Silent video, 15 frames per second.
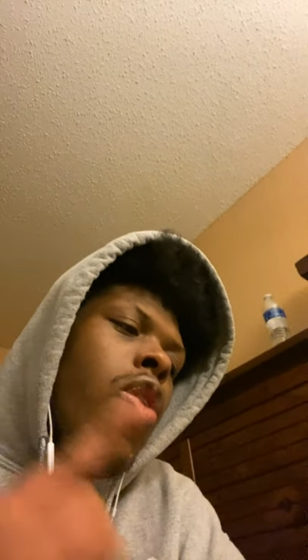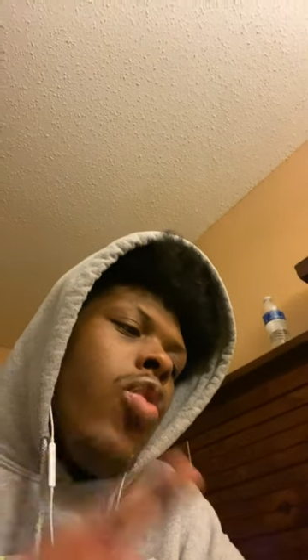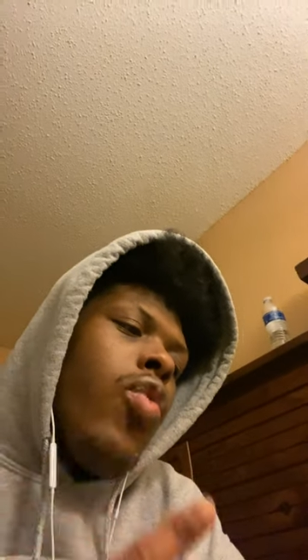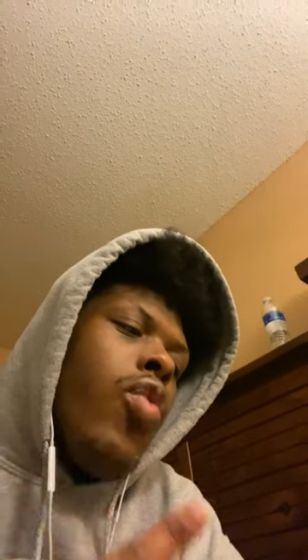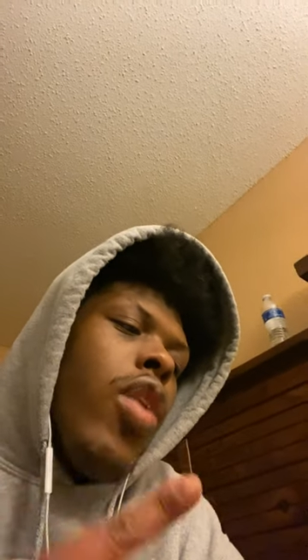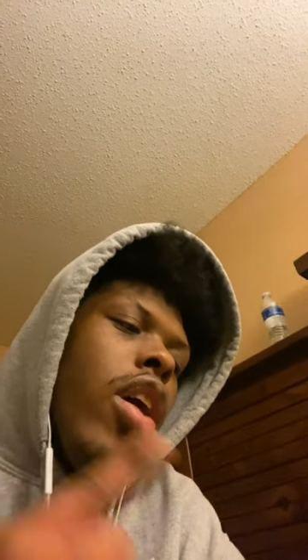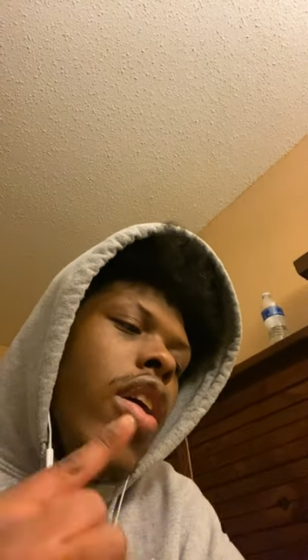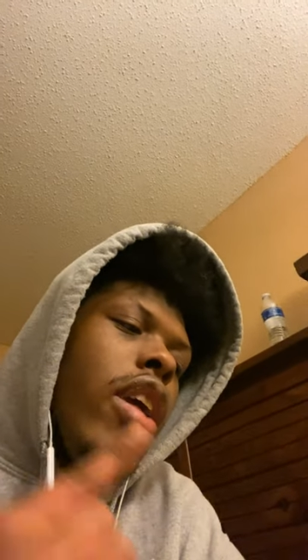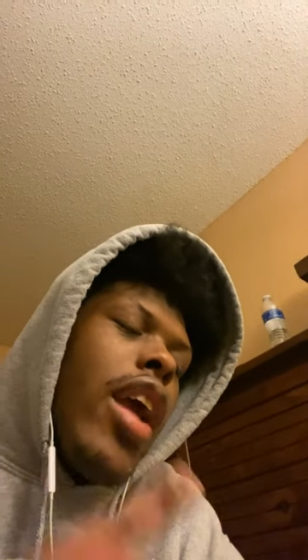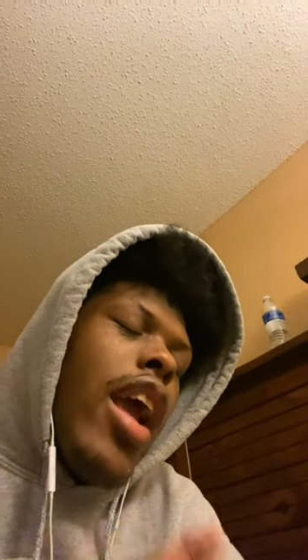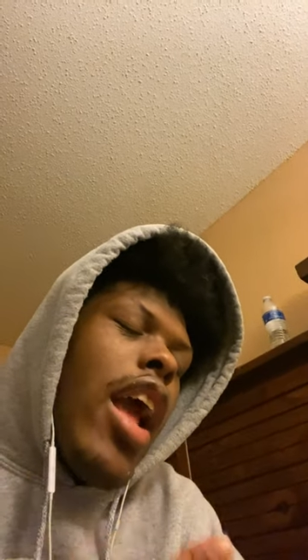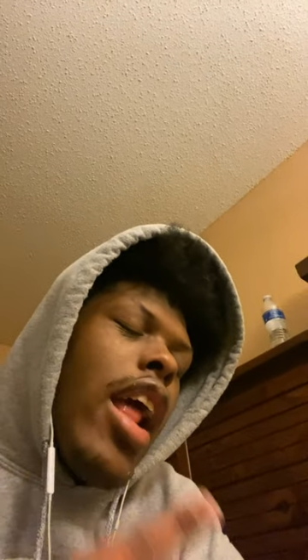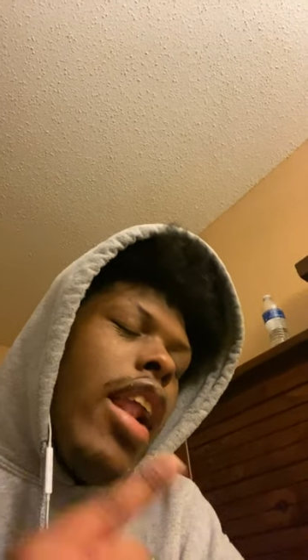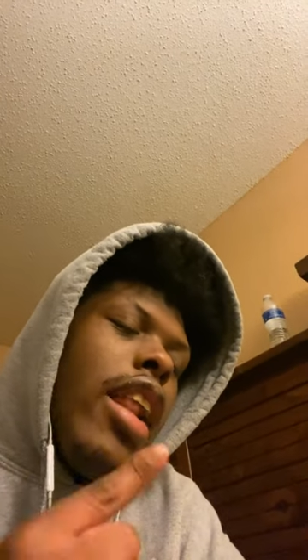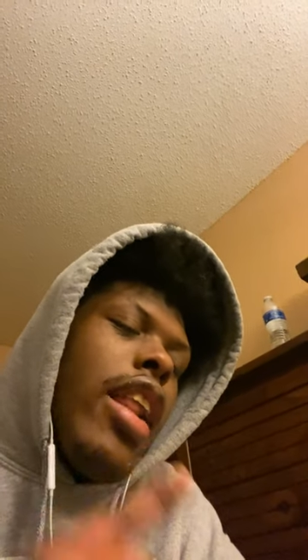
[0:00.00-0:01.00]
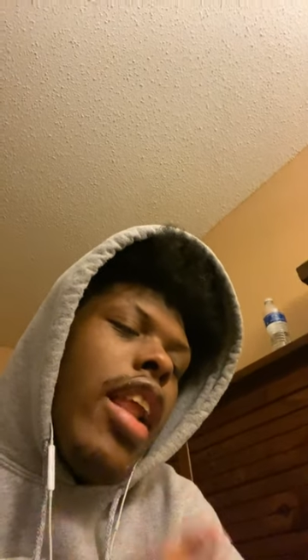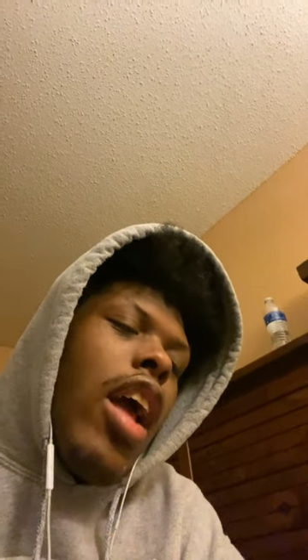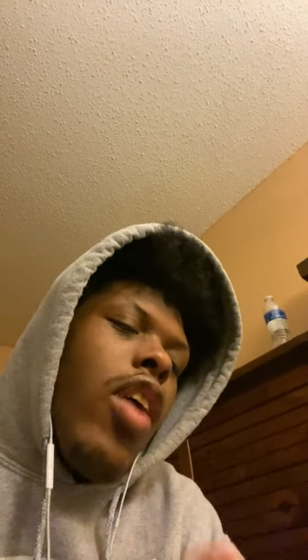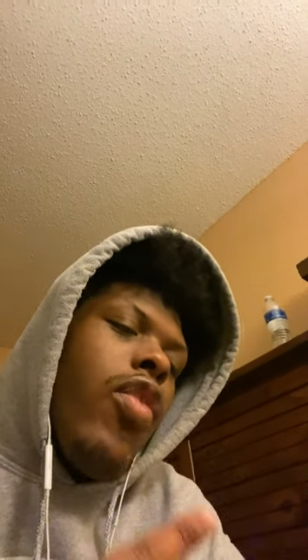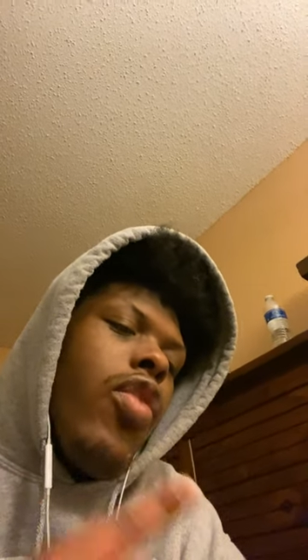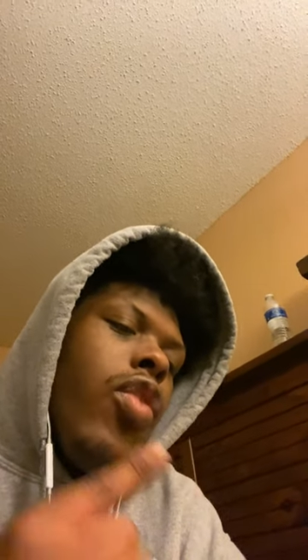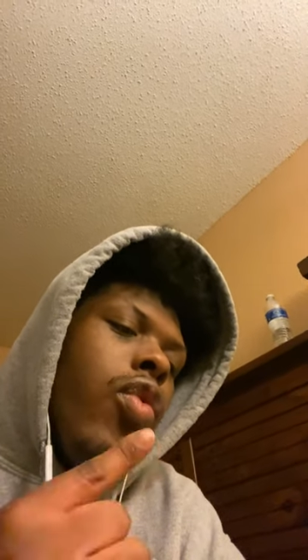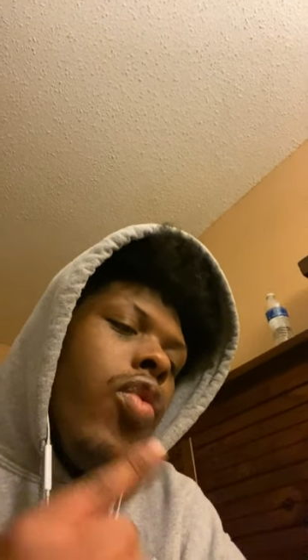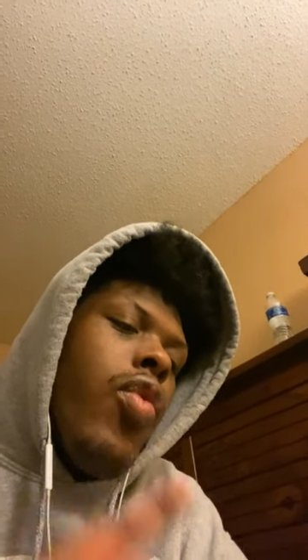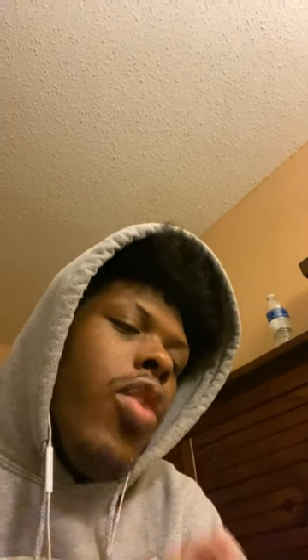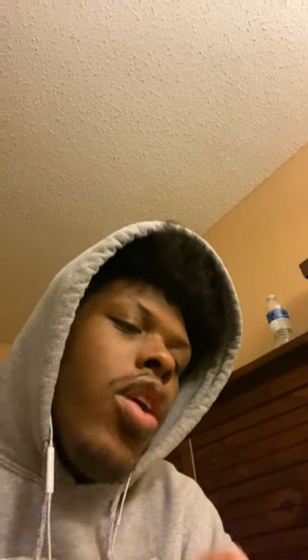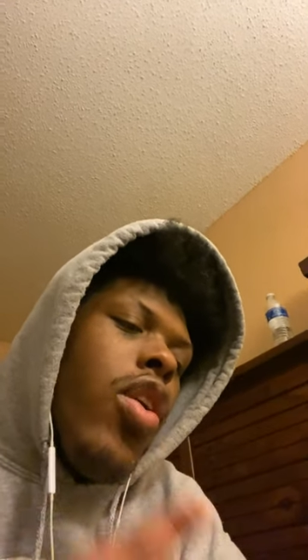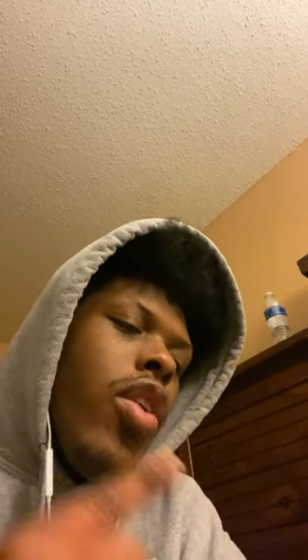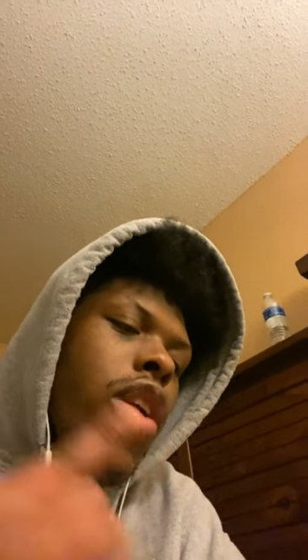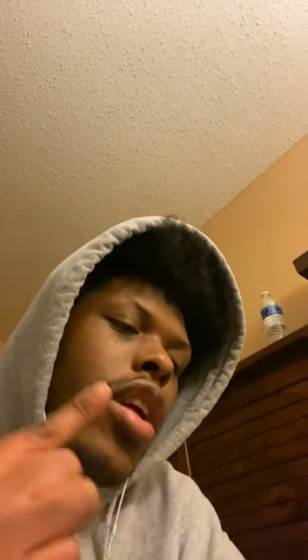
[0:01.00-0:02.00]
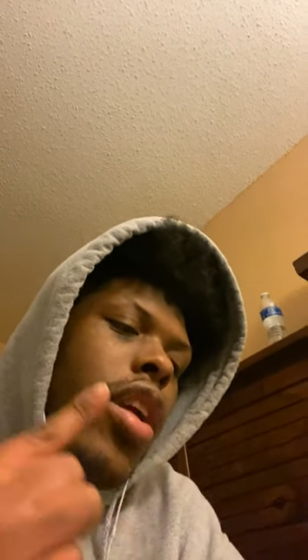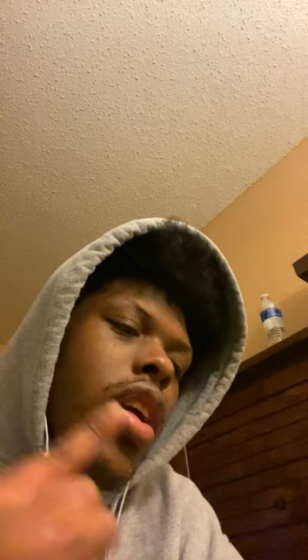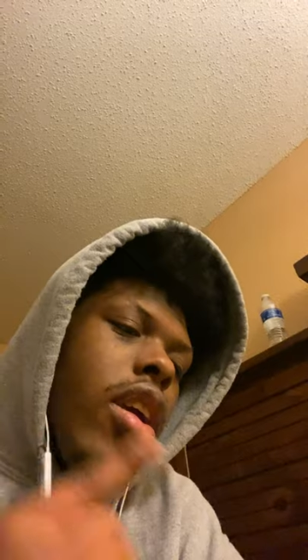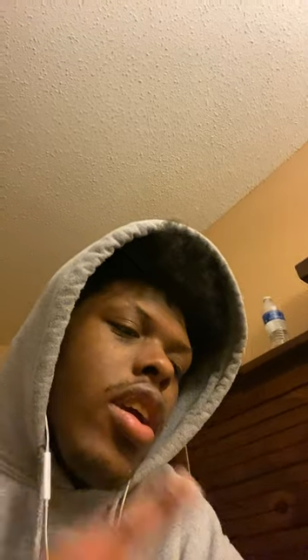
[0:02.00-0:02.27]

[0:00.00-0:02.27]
Work at life. Work